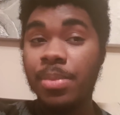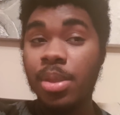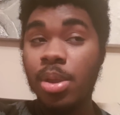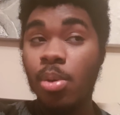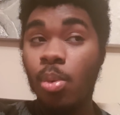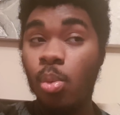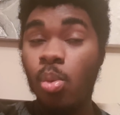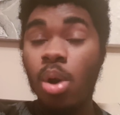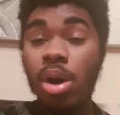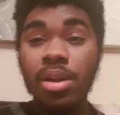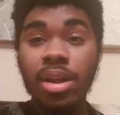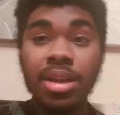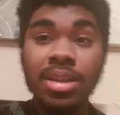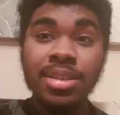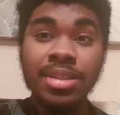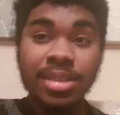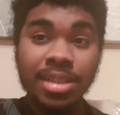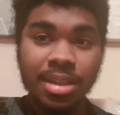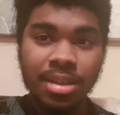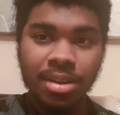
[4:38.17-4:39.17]
what that
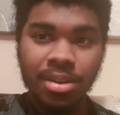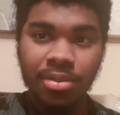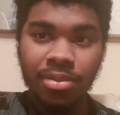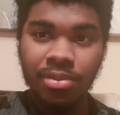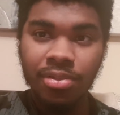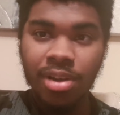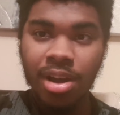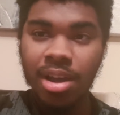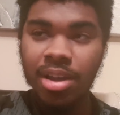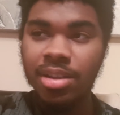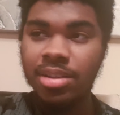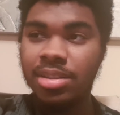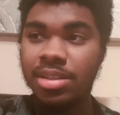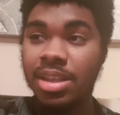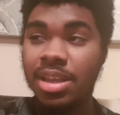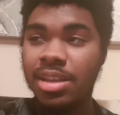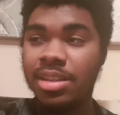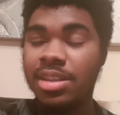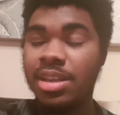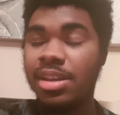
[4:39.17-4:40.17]

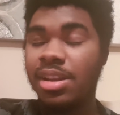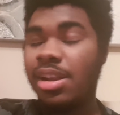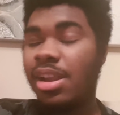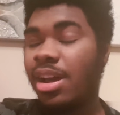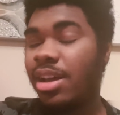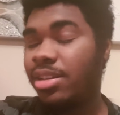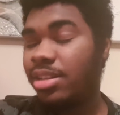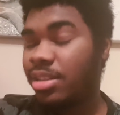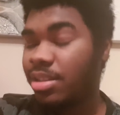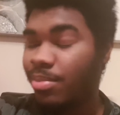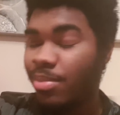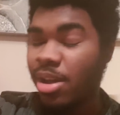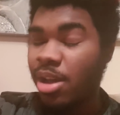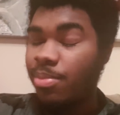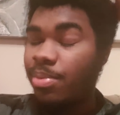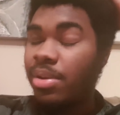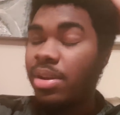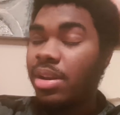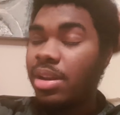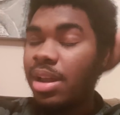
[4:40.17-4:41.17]
signalizes in my
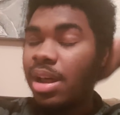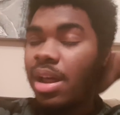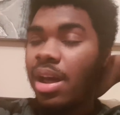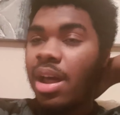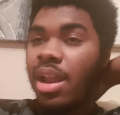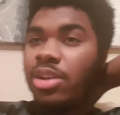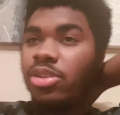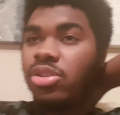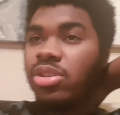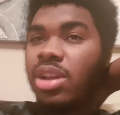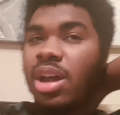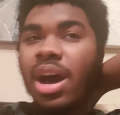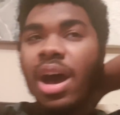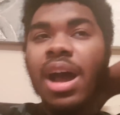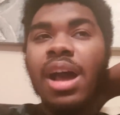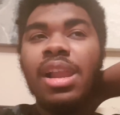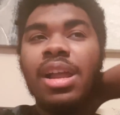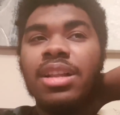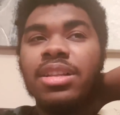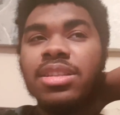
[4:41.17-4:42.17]
opinion, and just
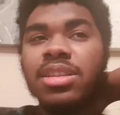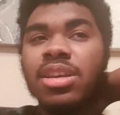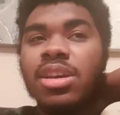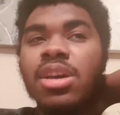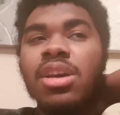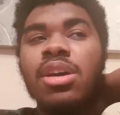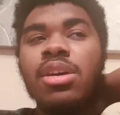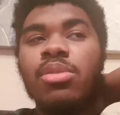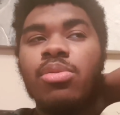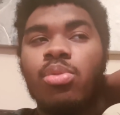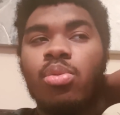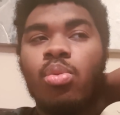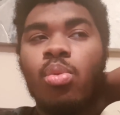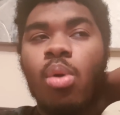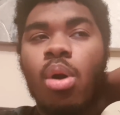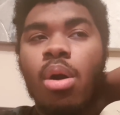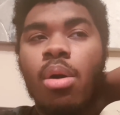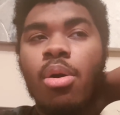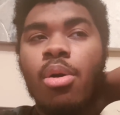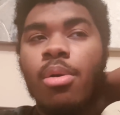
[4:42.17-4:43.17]
highlights
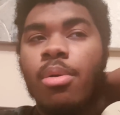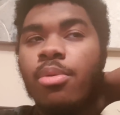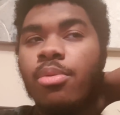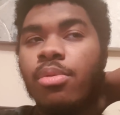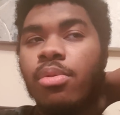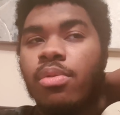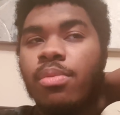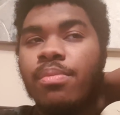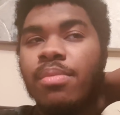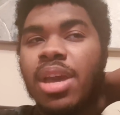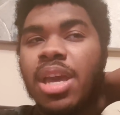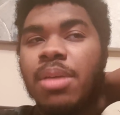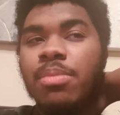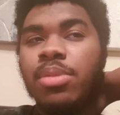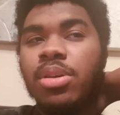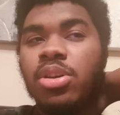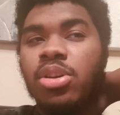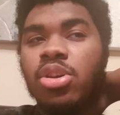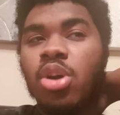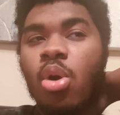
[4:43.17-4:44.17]
what we may be
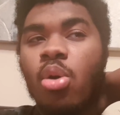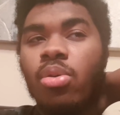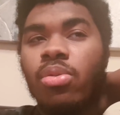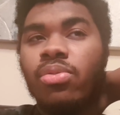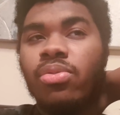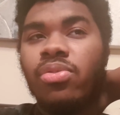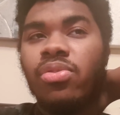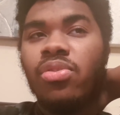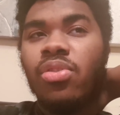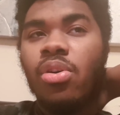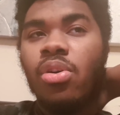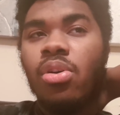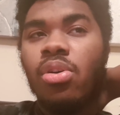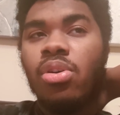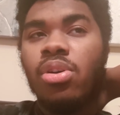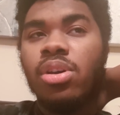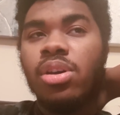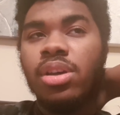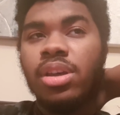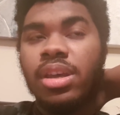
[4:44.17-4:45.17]
going for
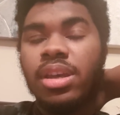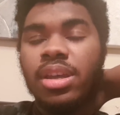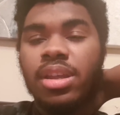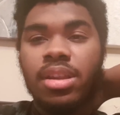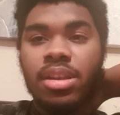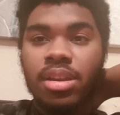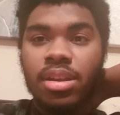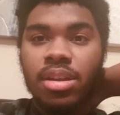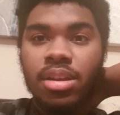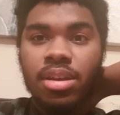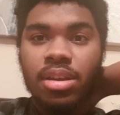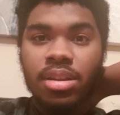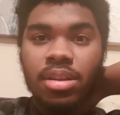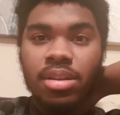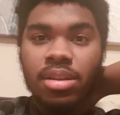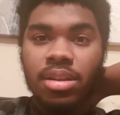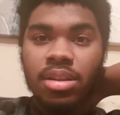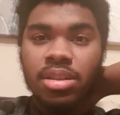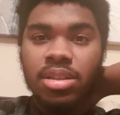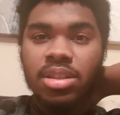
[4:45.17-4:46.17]
in
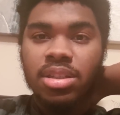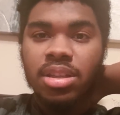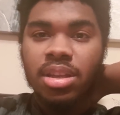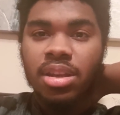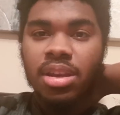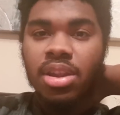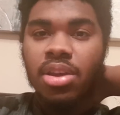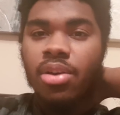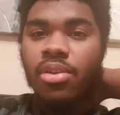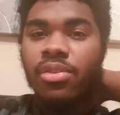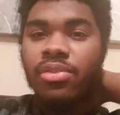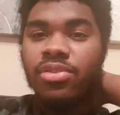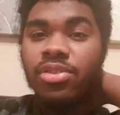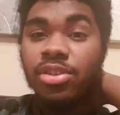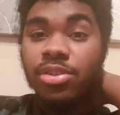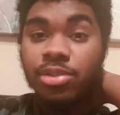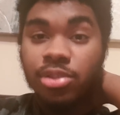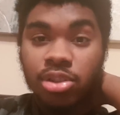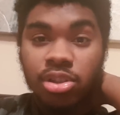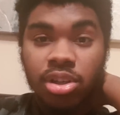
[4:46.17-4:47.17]
this near
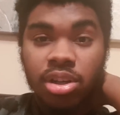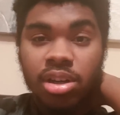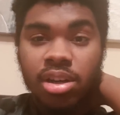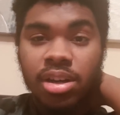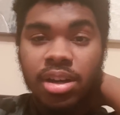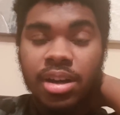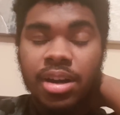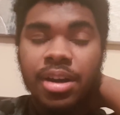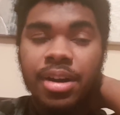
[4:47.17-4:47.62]
future.